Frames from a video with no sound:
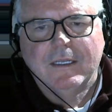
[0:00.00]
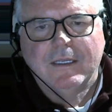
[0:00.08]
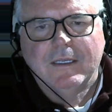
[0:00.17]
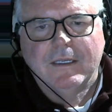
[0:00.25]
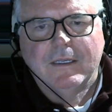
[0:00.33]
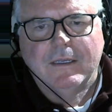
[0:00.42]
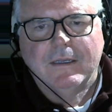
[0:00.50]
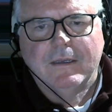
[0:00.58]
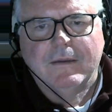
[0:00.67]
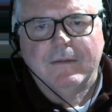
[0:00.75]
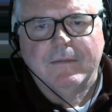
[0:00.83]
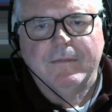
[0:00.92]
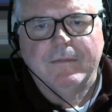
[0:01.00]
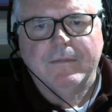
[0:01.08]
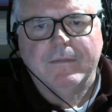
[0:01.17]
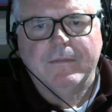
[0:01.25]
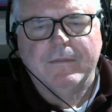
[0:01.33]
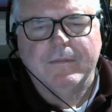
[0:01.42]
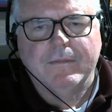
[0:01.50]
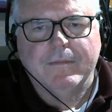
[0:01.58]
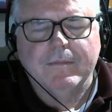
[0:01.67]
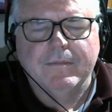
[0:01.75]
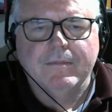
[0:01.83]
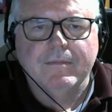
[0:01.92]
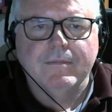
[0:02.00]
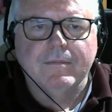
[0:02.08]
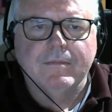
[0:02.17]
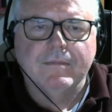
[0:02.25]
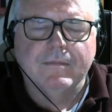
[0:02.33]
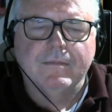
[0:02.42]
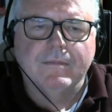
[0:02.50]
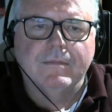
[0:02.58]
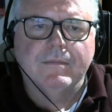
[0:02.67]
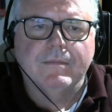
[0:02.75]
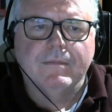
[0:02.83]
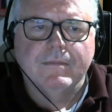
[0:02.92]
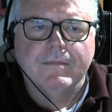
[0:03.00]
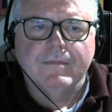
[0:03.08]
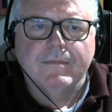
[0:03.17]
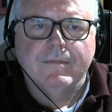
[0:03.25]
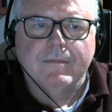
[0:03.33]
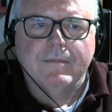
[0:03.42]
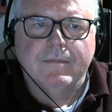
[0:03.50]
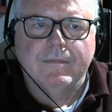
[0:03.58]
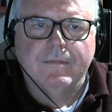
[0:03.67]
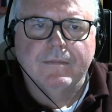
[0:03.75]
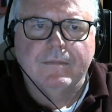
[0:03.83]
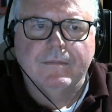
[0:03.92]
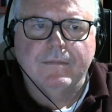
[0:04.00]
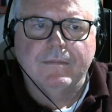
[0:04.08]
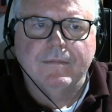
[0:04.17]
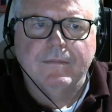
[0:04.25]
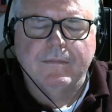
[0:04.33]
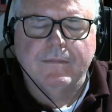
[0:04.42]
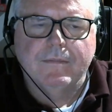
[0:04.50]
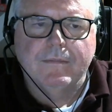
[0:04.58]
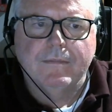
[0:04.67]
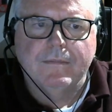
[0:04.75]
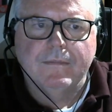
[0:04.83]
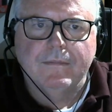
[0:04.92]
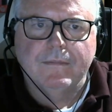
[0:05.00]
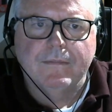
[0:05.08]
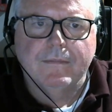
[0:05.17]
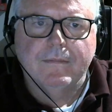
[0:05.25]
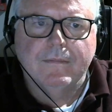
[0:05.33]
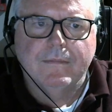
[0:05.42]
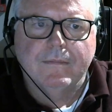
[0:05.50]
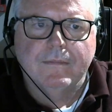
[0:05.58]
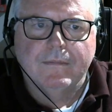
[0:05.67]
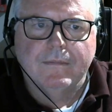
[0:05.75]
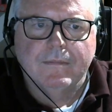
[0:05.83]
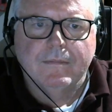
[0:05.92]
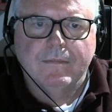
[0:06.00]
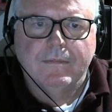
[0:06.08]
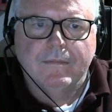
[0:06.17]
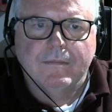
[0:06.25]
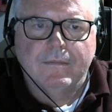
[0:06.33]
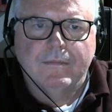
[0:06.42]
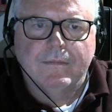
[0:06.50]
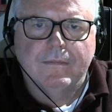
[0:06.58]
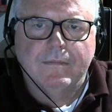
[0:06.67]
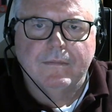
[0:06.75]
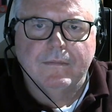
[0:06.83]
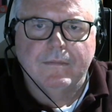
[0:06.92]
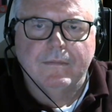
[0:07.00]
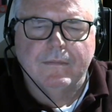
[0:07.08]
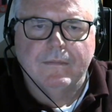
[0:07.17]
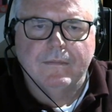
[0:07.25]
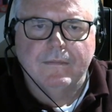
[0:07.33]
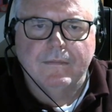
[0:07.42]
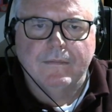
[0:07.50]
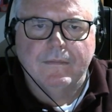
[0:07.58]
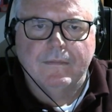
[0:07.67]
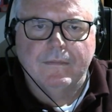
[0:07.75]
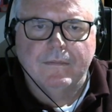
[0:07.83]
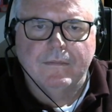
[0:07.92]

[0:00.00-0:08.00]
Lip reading: (not speaking)